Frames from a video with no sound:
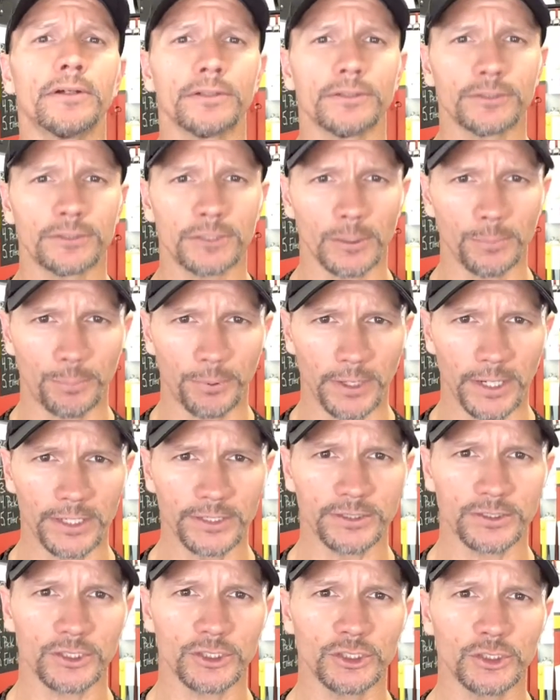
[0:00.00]
depress
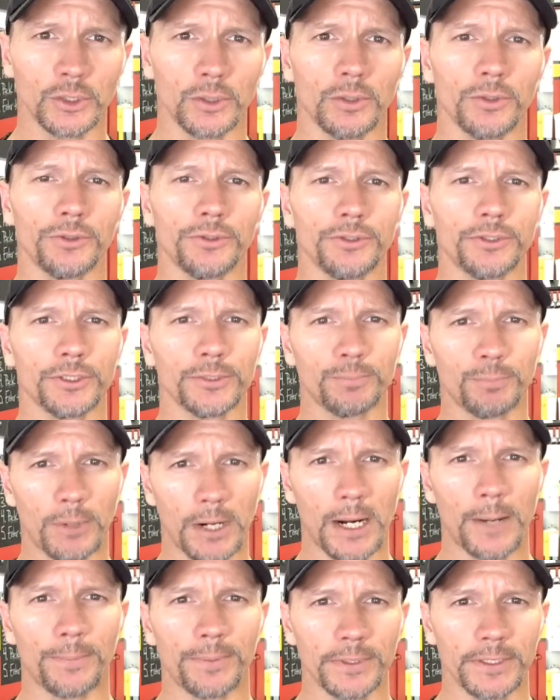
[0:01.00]
the shoulders
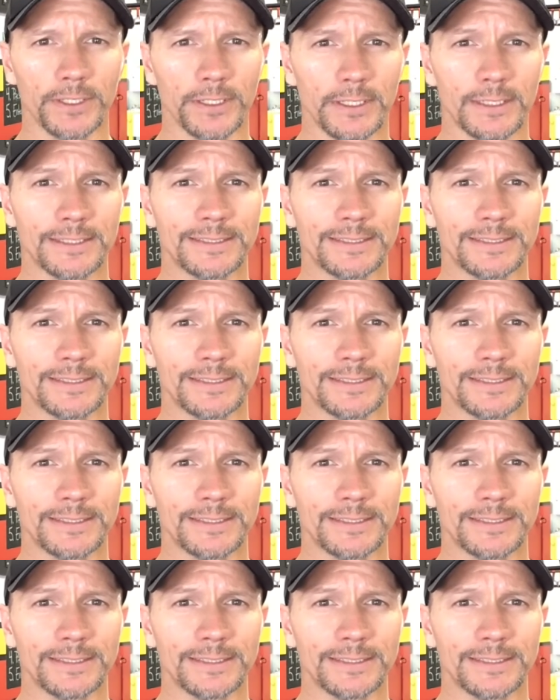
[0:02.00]
properly,